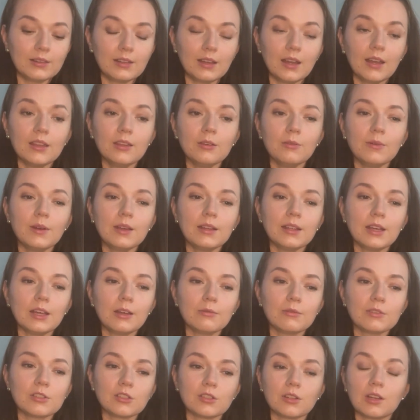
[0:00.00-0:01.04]
The other one I
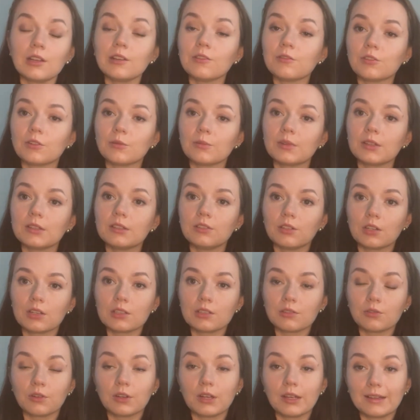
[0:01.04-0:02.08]
was trying from the
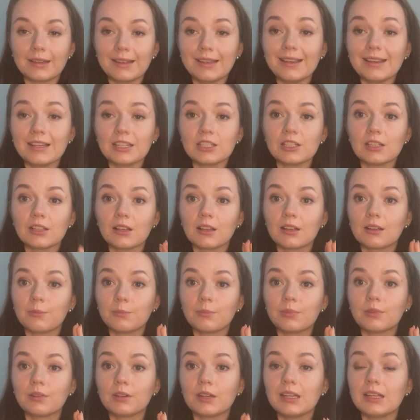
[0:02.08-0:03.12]
drugstore, and I actually
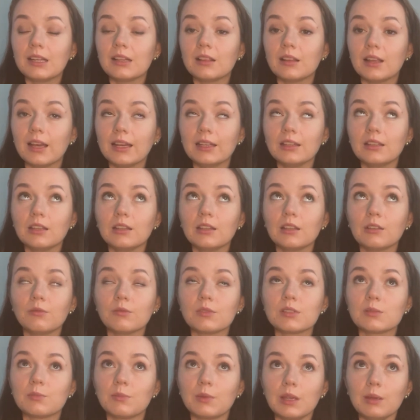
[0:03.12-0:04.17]
pretty liked it. It
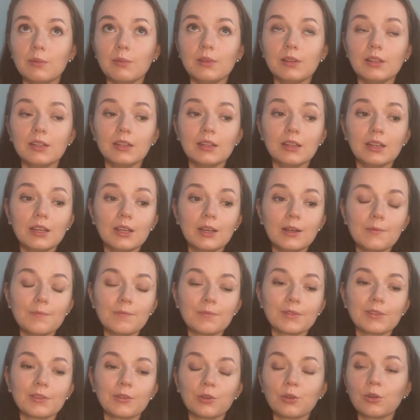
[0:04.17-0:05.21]
was Maybelline,
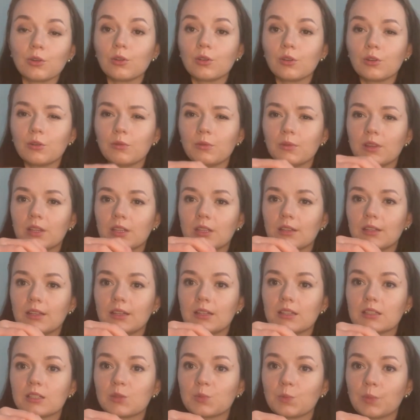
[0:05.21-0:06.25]
you know, with the
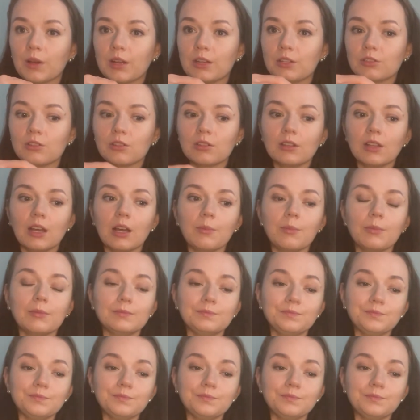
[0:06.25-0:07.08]
little sponge on top.